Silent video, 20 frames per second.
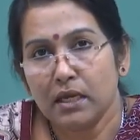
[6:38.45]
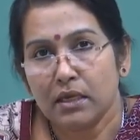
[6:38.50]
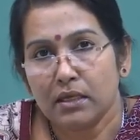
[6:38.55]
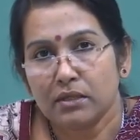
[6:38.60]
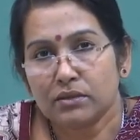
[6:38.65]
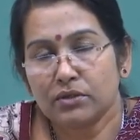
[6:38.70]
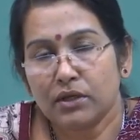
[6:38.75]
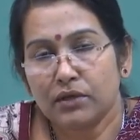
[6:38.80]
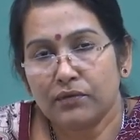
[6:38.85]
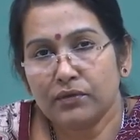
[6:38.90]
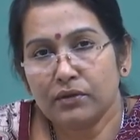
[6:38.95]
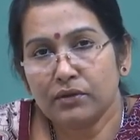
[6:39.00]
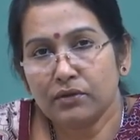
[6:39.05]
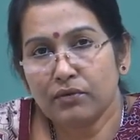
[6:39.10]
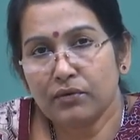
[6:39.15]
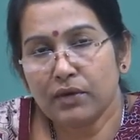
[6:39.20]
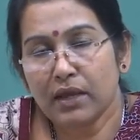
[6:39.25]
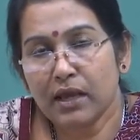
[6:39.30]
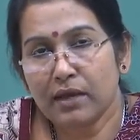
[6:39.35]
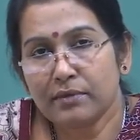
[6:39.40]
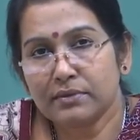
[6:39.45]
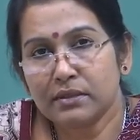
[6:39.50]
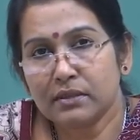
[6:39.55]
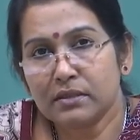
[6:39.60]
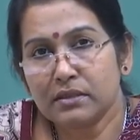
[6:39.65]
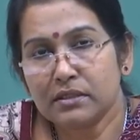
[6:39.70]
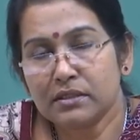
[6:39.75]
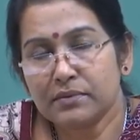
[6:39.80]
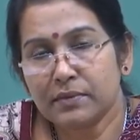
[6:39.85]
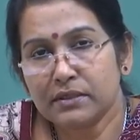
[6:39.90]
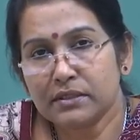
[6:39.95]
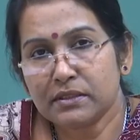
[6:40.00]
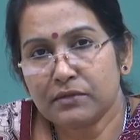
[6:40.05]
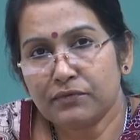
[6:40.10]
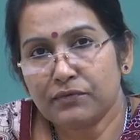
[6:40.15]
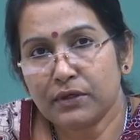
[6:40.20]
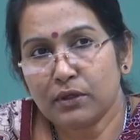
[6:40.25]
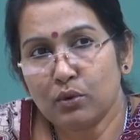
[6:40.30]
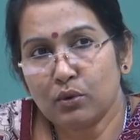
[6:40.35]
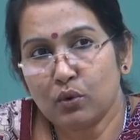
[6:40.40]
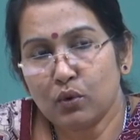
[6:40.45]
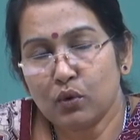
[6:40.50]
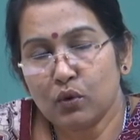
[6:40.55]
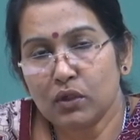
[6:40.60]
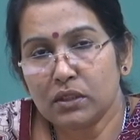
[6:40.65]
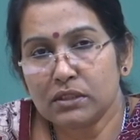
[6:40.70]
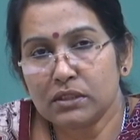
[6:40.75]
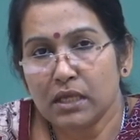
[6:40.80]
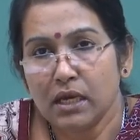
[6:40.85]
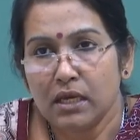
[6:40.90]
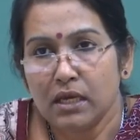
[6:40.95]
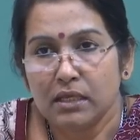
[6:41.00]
So, even though we have some specific goals,